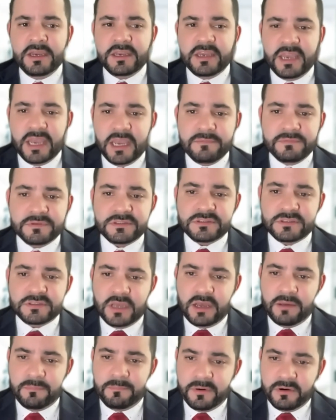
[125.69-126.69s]
gave us
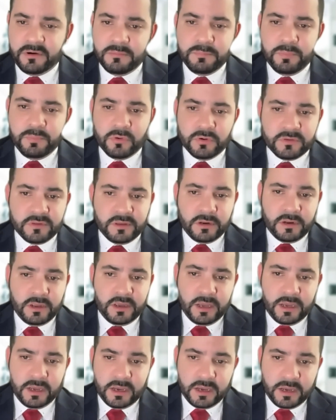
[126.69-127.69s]
a very
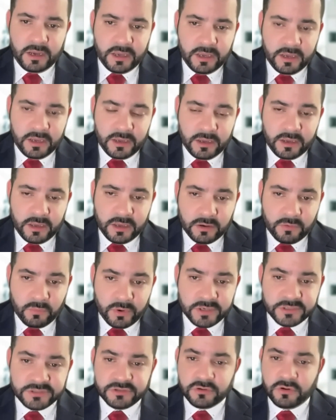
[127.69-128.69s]
important uh, uh,
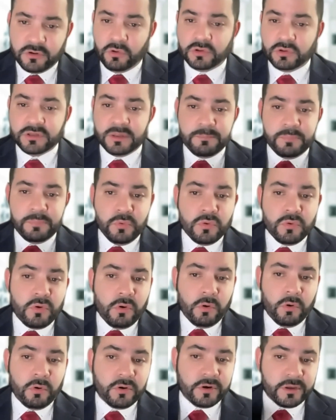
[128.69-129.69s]
equation called the Pooled
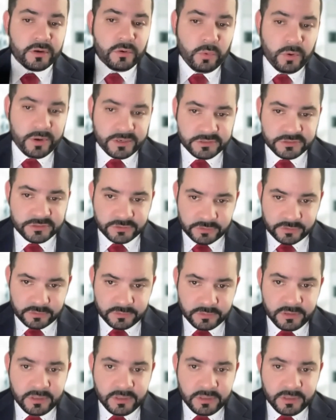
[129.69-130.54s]
cohort equation.